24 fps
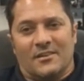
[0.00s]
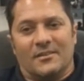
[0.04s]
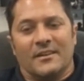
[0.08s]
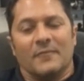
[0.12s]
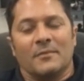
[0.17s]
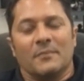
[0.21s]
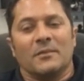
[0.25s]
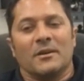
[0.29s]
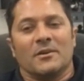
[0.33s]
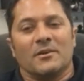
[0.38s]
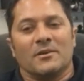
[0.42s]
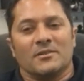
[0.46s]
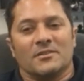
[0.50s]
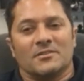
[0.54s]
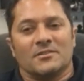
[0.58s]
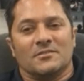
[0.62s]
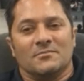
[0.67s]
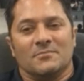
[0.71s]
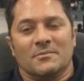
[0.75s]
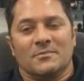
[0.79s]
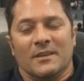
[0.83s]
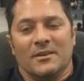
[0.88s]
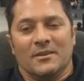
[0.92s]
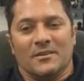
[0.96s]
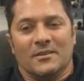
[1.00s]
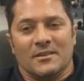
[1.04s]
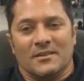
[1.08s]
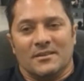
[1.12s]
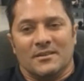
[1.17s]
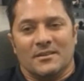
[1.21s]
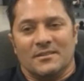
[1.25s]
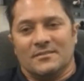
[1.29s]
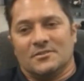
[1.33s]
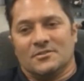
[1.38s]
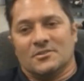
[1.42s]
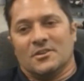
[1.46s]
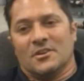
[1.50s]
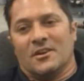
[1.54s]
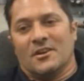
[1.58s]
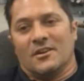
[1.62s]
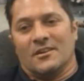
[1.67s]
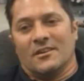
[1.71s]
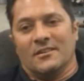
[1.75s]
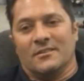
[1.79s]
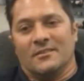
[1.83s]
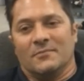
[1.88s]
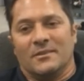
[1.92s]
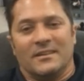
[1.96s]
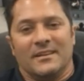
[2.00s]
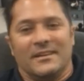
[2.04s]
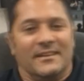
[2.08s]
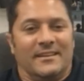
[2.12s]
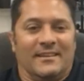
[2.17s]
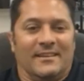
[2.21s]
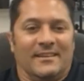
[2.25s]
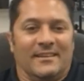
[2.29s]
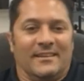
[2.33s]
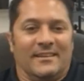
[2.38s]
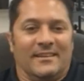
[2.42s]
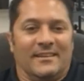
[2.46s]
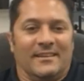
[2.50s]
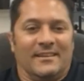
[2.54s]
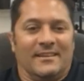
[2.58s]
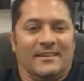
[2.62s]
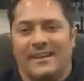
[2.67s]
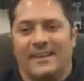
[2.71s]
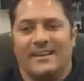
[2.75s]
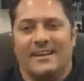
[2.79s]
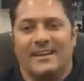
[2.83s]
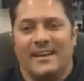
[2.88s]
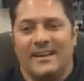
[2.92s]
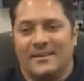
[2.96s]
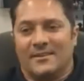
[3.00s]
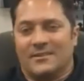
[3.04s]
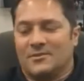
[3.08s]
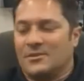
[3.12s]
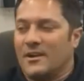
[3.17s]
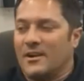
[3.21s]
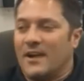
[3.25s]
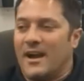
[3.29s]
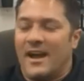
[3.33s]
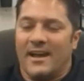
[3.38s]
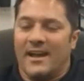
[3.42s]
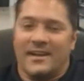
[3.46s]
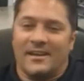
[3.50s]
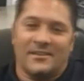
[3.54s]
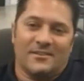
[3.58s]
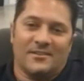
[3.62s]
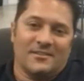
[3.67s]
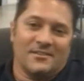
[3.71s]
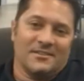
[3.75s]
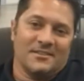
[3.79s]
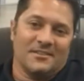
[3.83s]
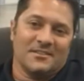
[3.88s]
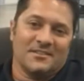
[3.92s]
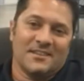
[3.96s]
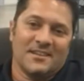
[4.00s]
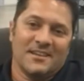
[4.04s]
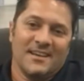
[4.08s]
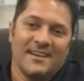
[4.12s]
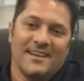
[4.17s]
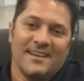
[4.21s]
and then we go to Charlotte when they levigated that track and all this.